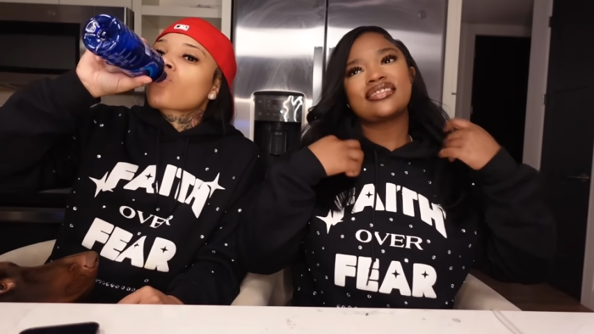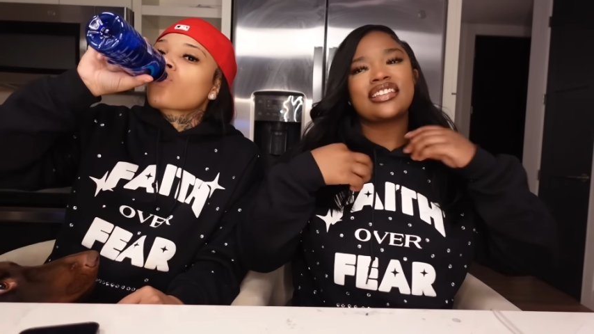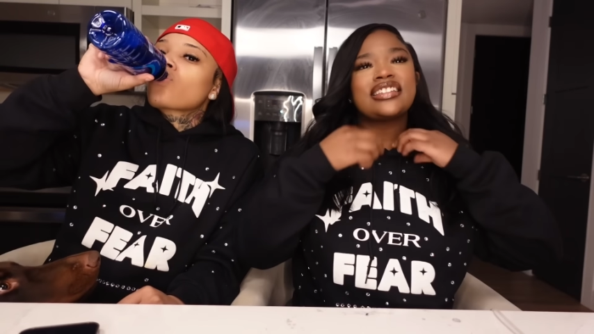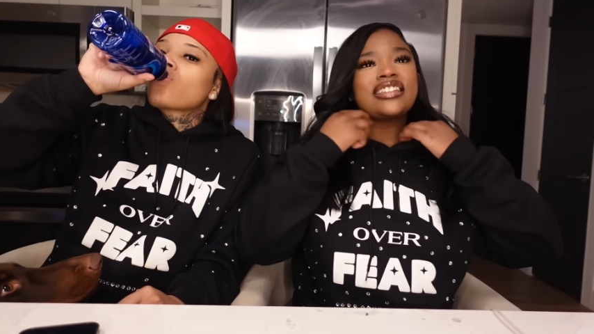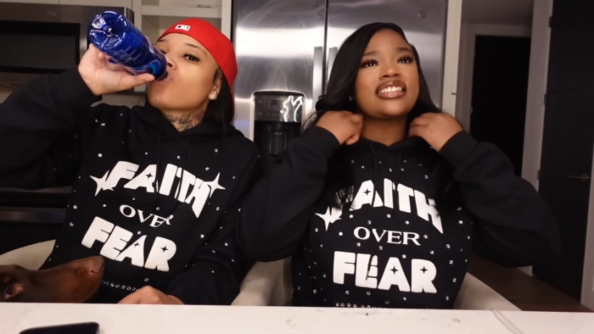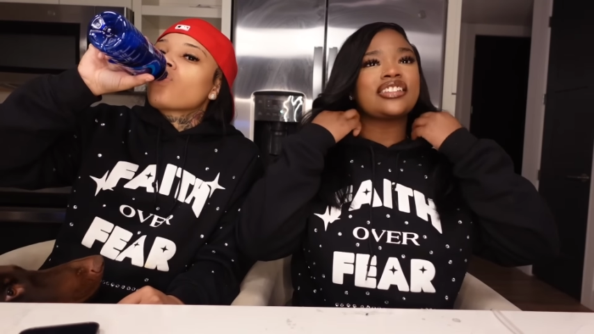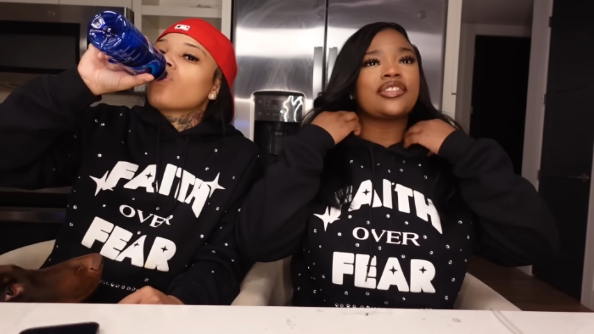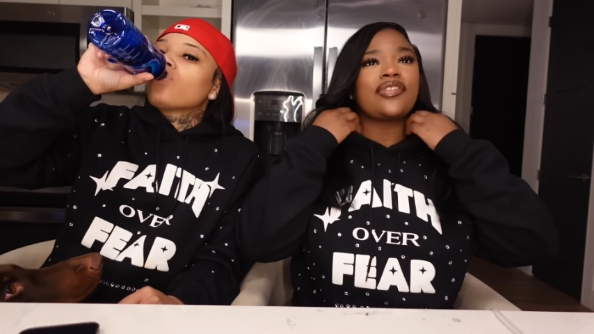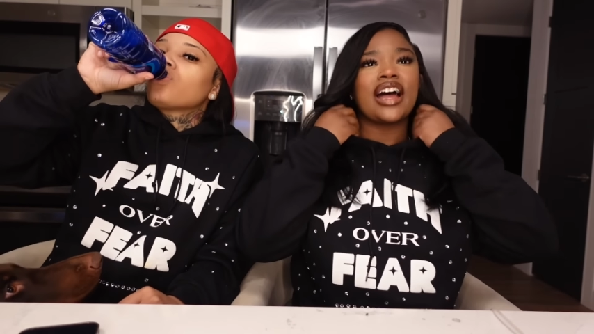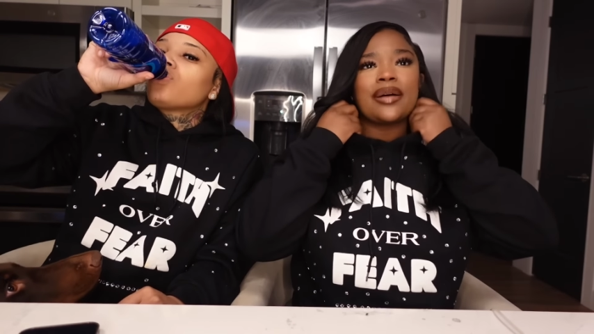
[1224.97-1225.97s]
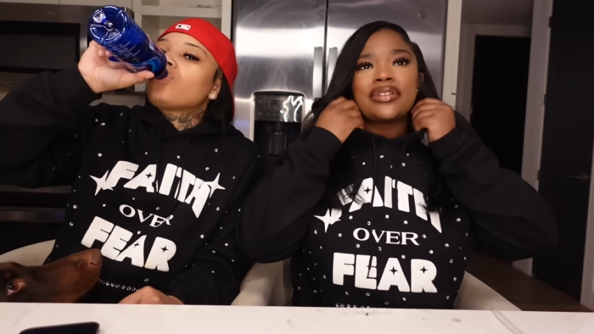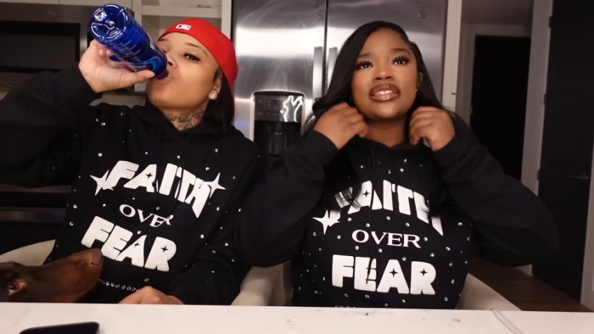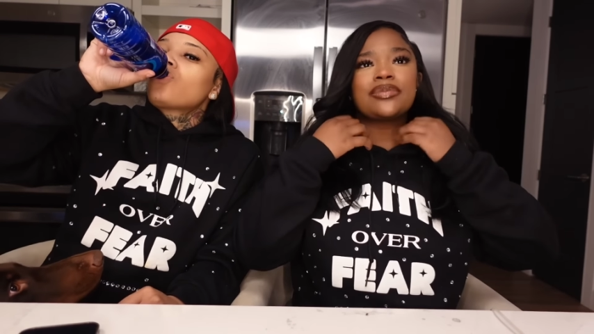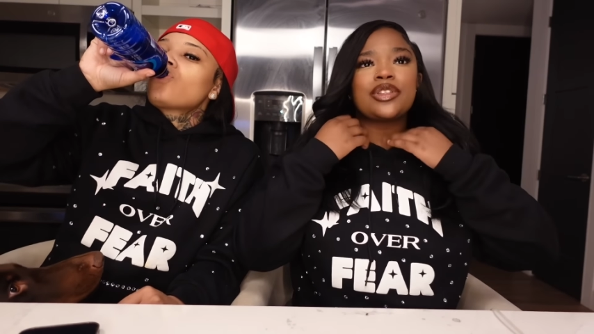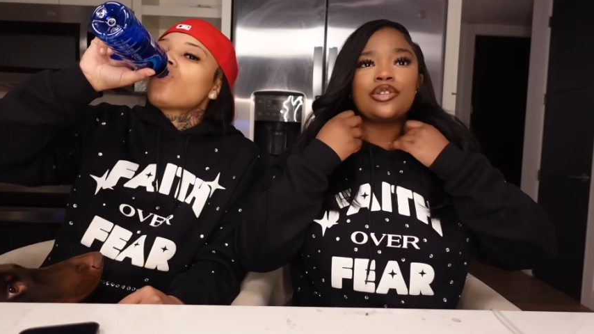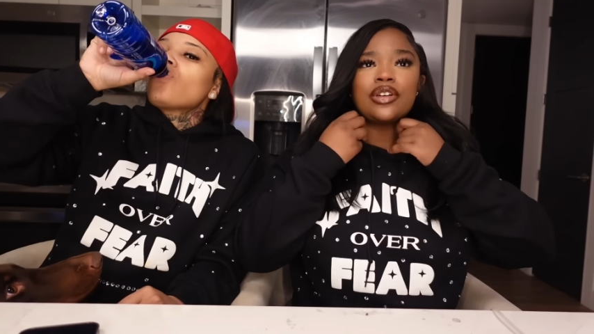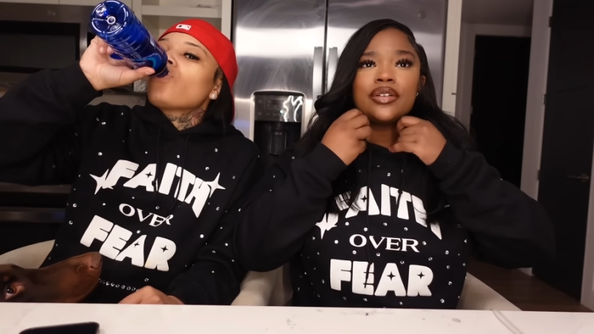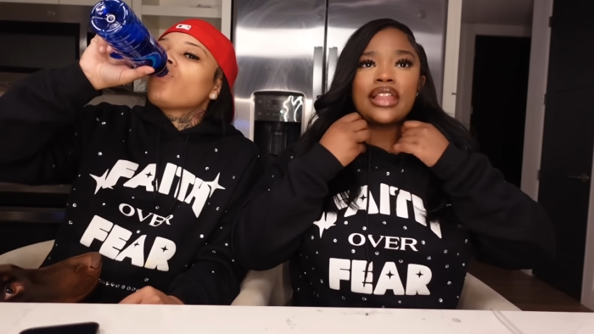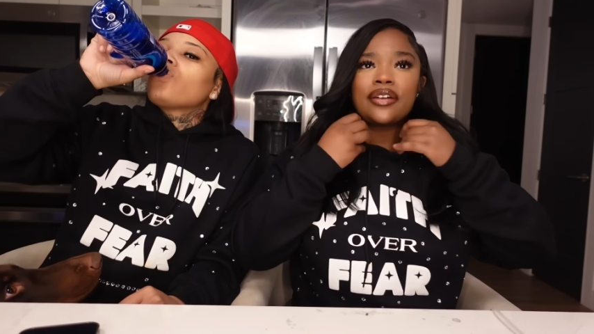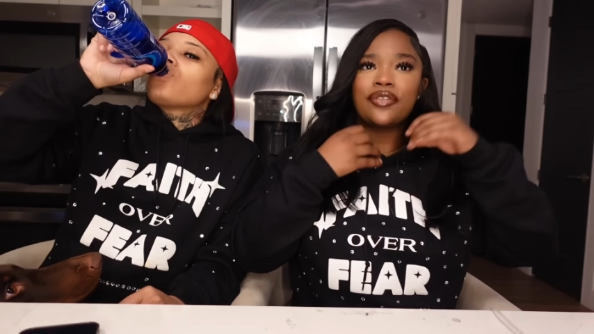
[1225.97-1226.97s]
Speaker 1: it's just such a vibe. It's something you
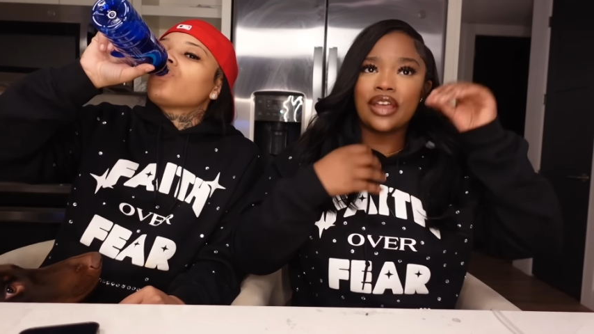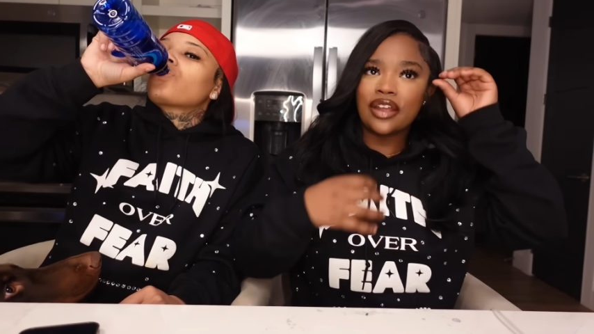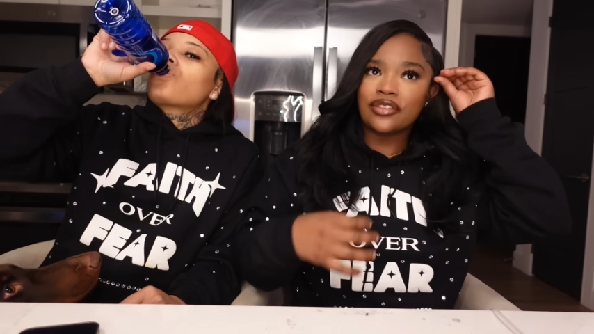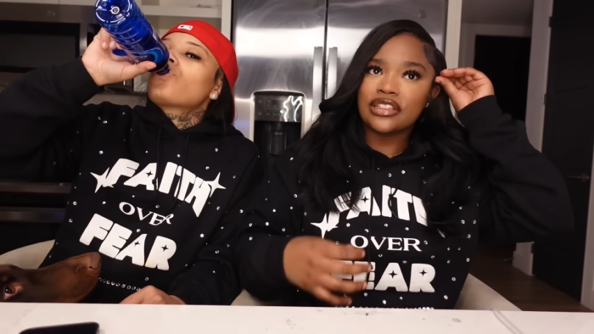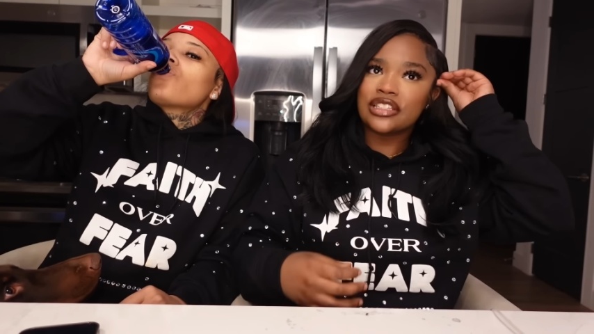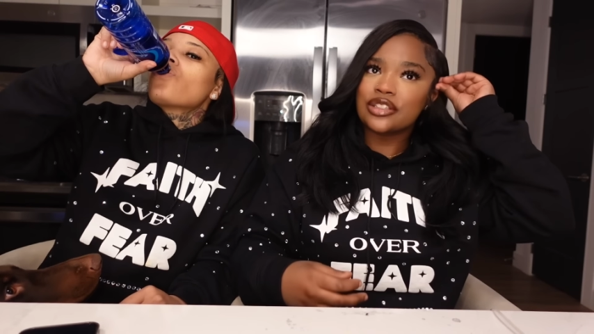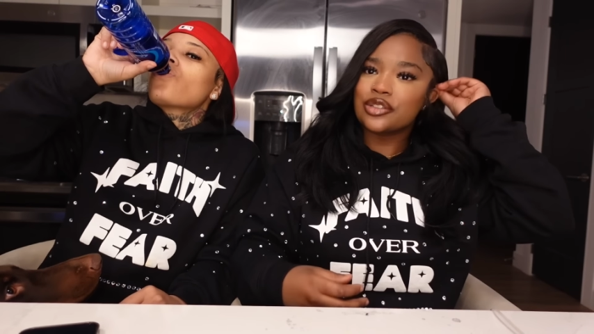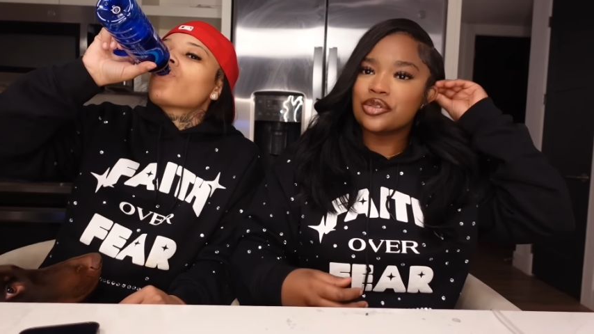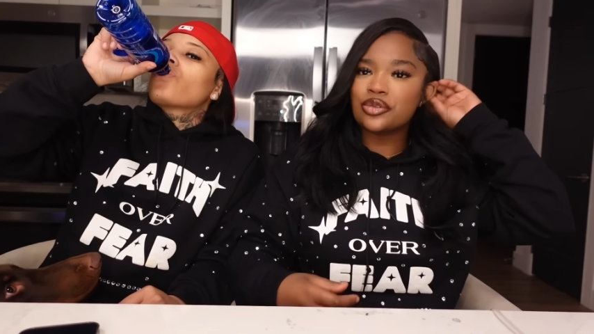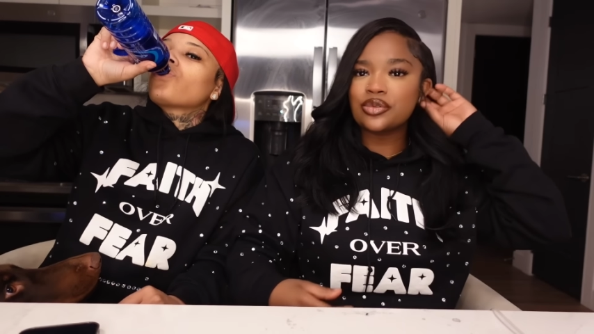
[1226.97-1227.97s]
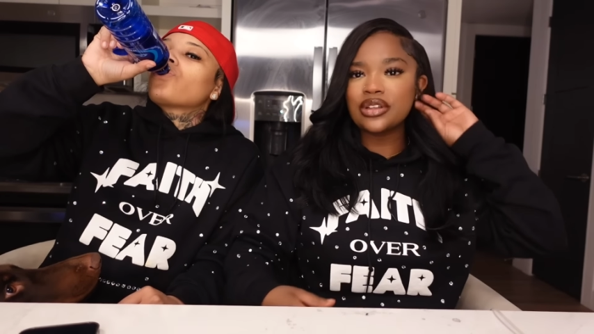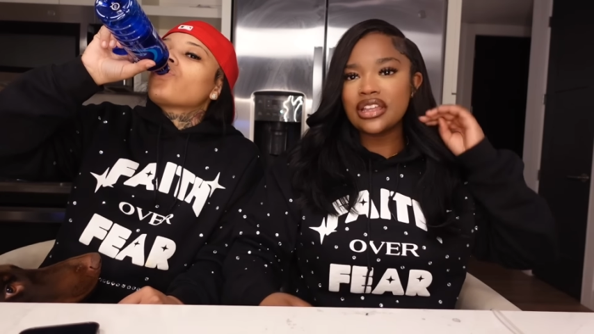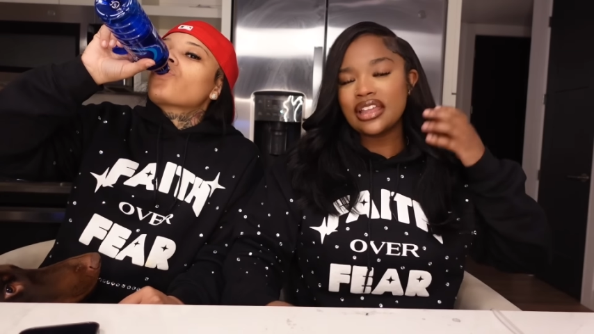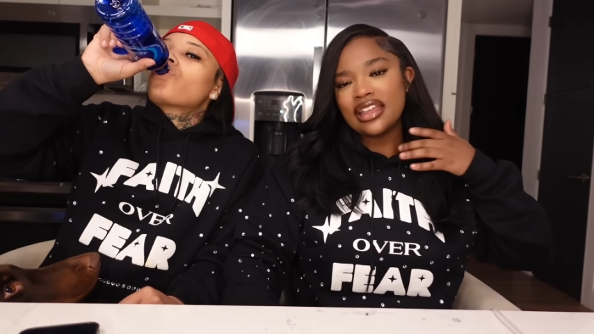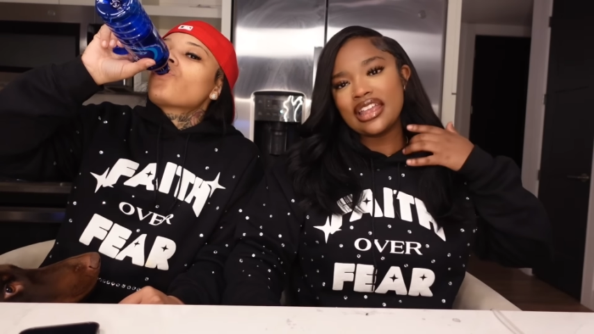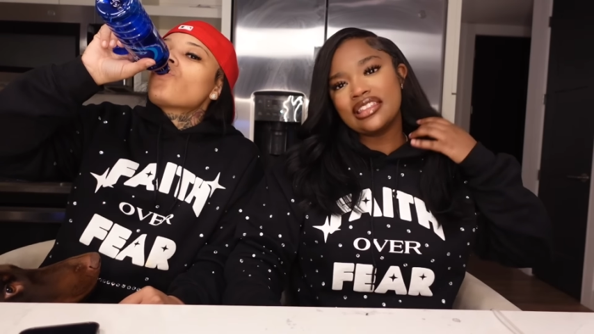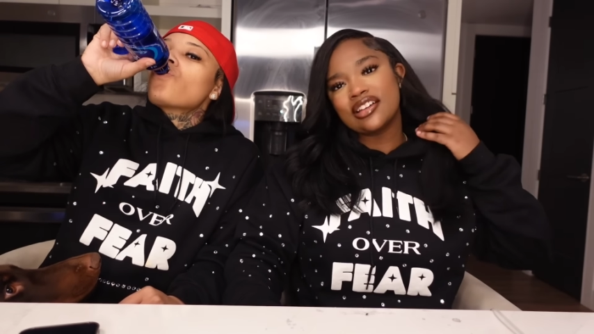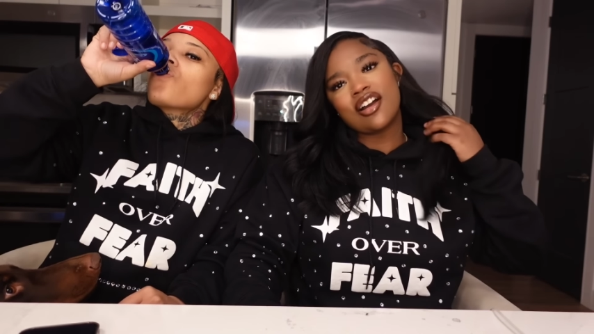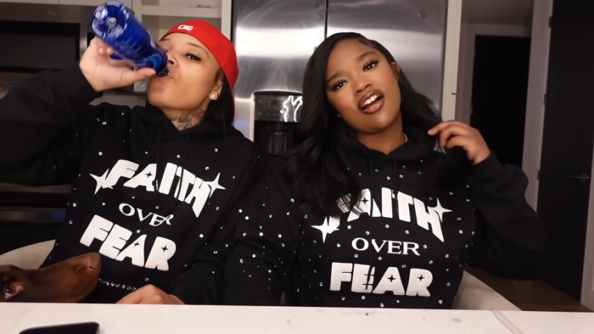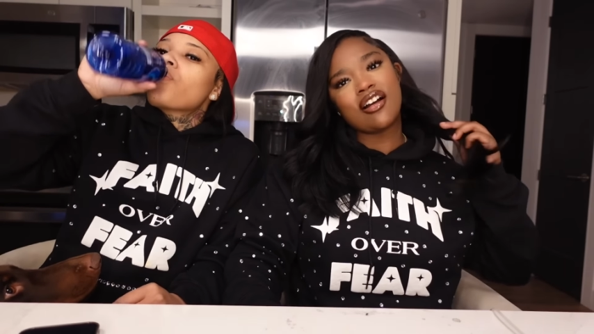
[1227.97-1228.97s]
could like forever listen to in
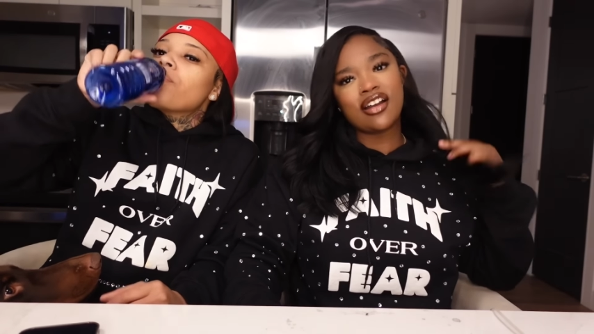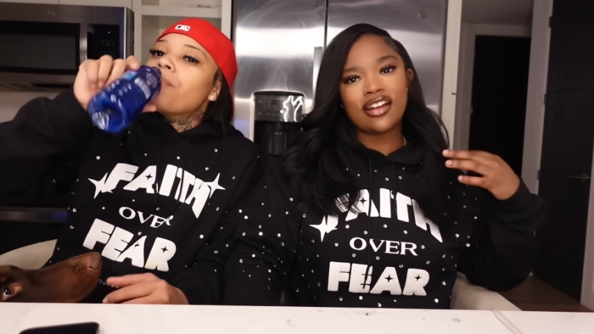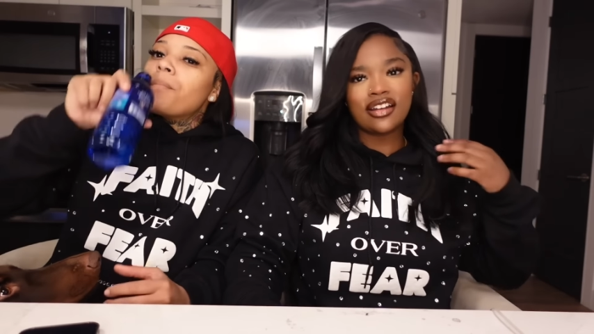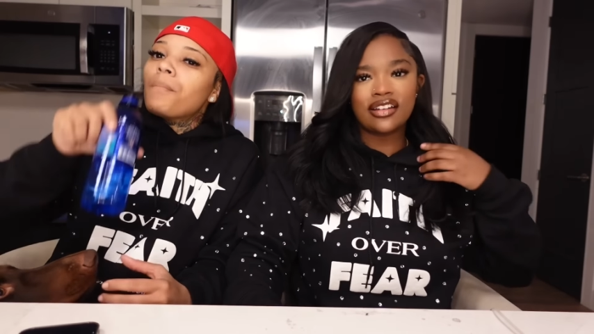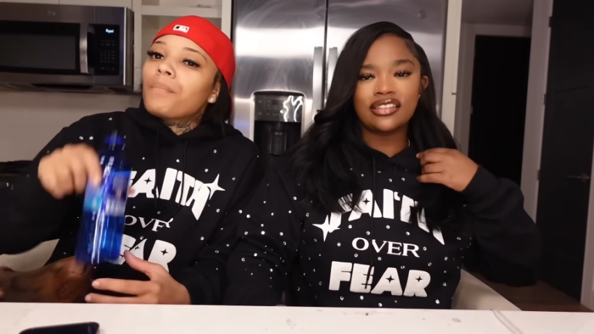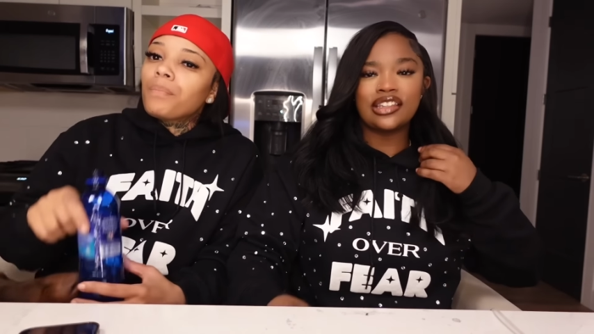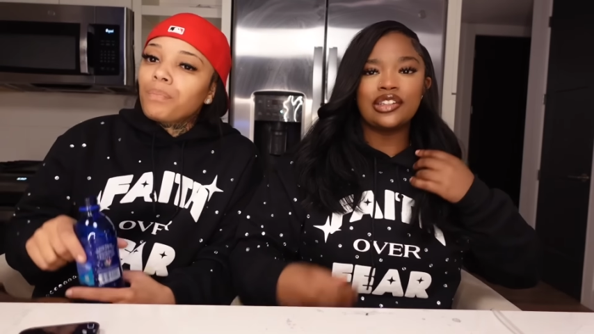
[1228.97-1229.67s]
the car.